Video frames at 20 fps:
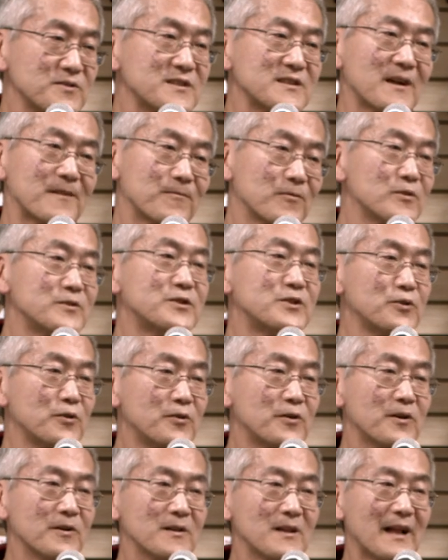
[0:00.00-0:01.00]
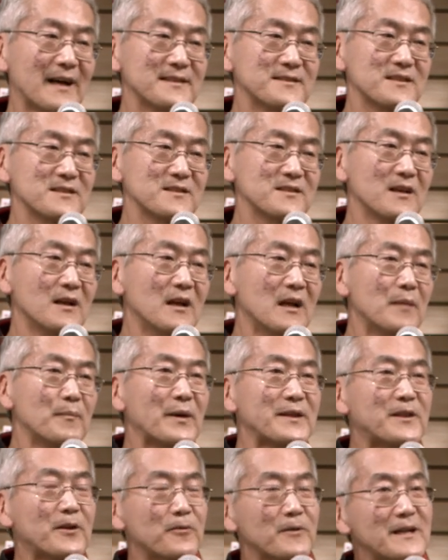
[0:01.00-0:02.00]
several junior classes.
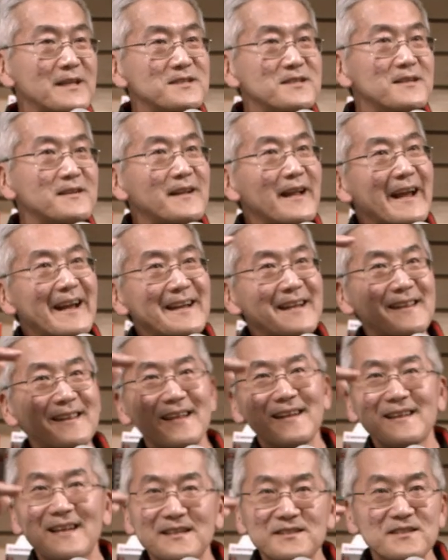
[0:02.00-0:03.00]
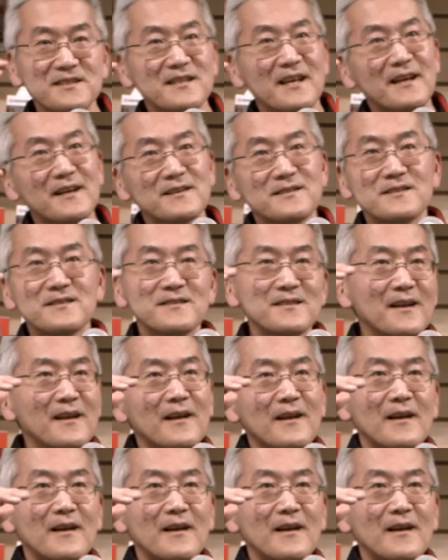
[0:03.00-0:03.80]
But there isn't anything that says